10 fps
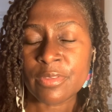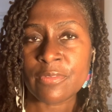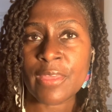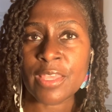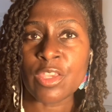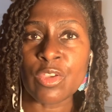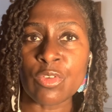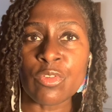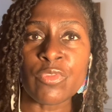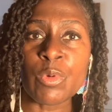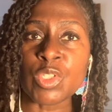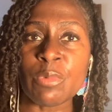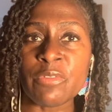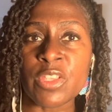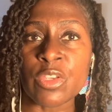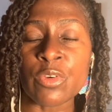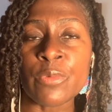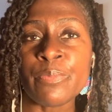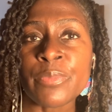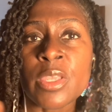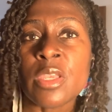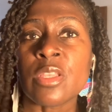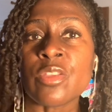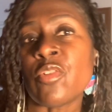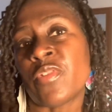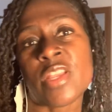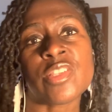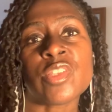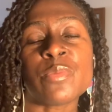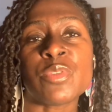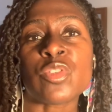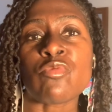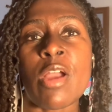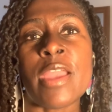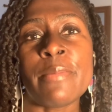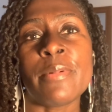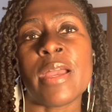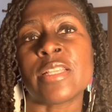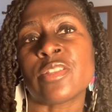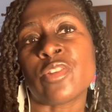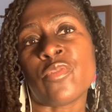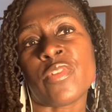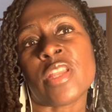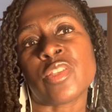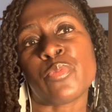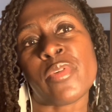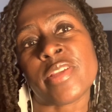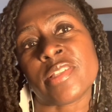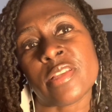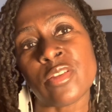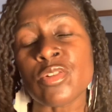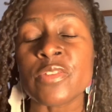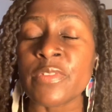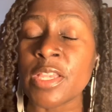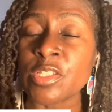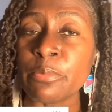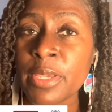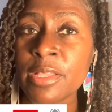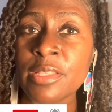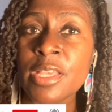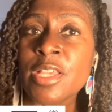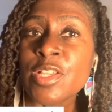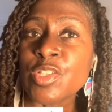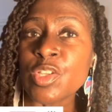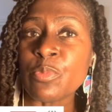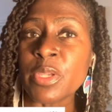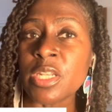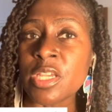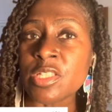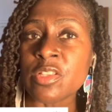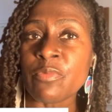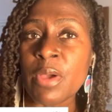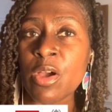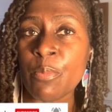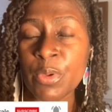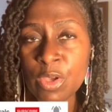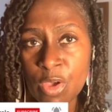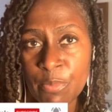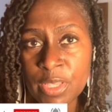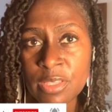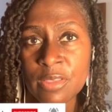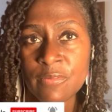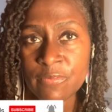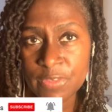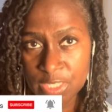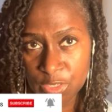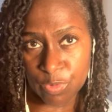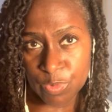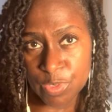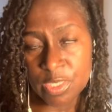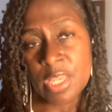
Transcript: Thank you for watching my video. Don't forget to subscribe, and don't forget to press the notification bell so you'll be alerted of my up and coming videos.